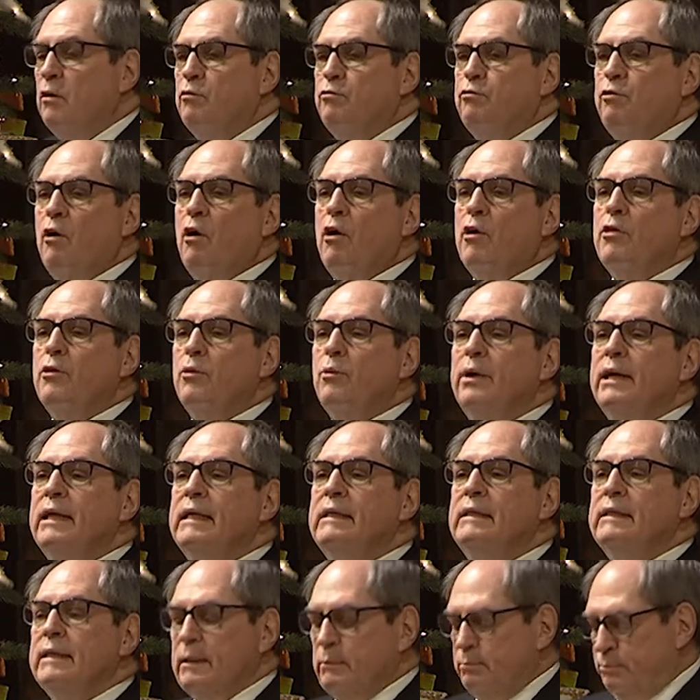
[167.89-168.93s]
for the
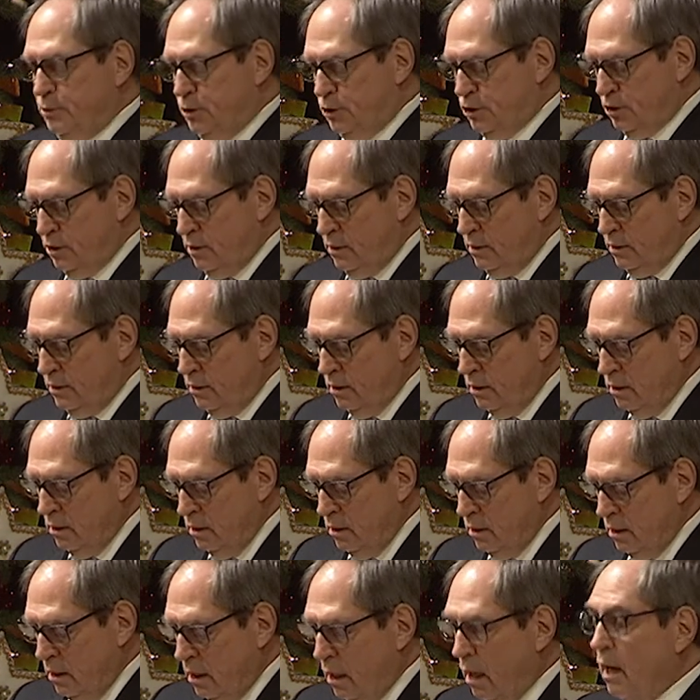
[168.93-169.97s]
redemption
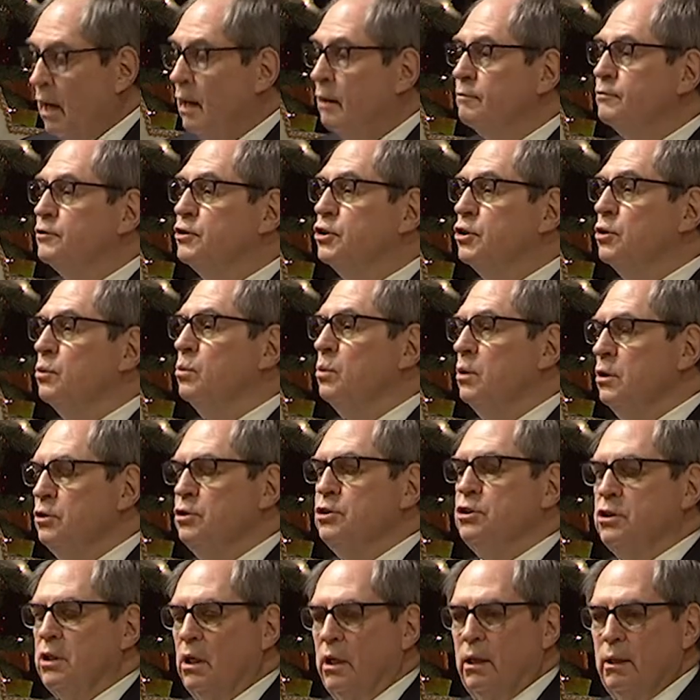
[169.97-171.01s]
of
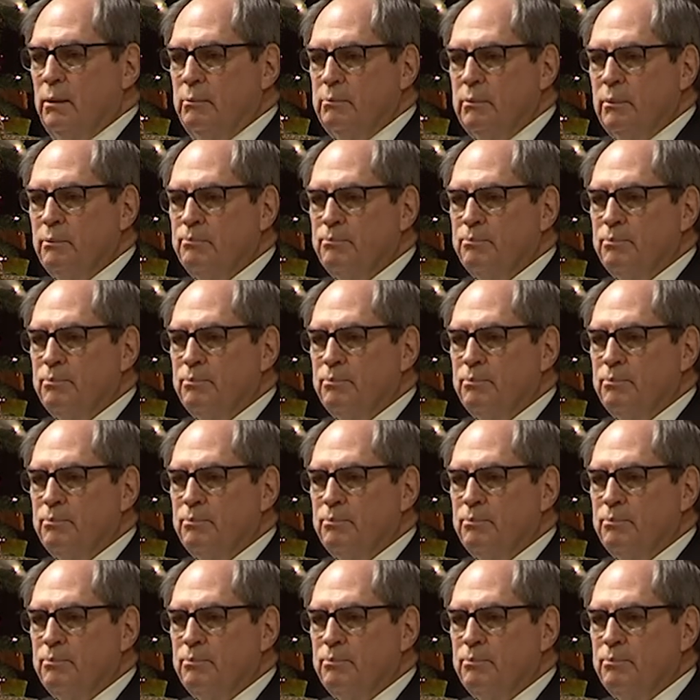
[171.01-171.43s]
Jerusalem.